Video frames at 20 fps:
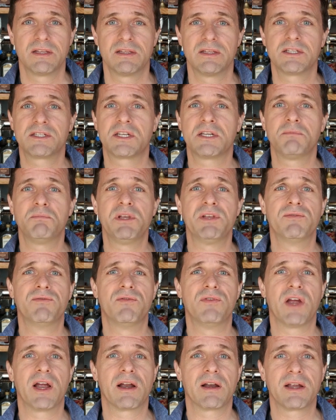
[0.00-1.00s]
This could be
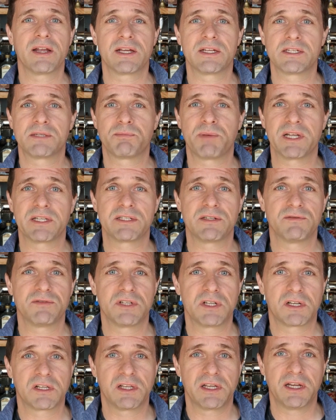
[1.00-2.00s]
very expensive
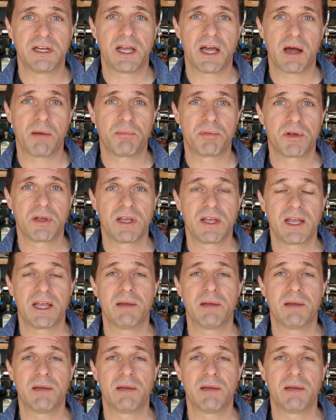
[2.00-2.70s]
to clean up